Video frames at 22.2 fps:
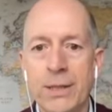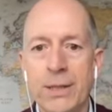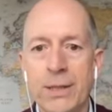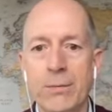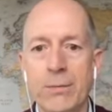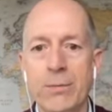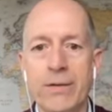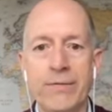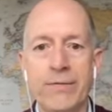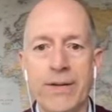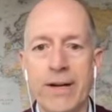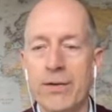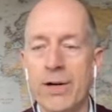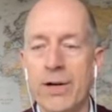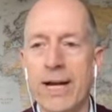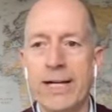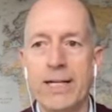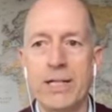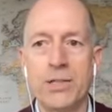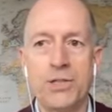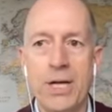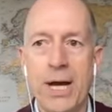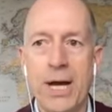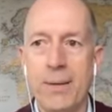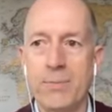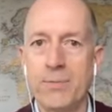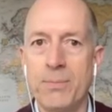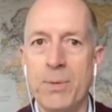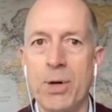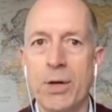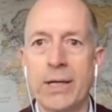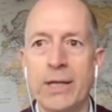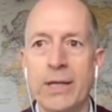We've never had a jobs
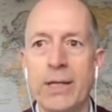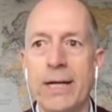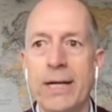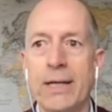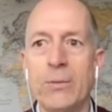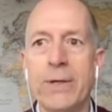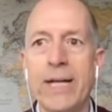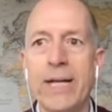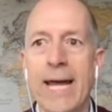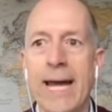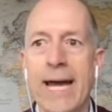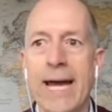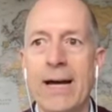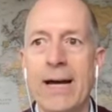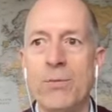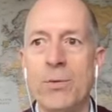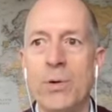market like we have,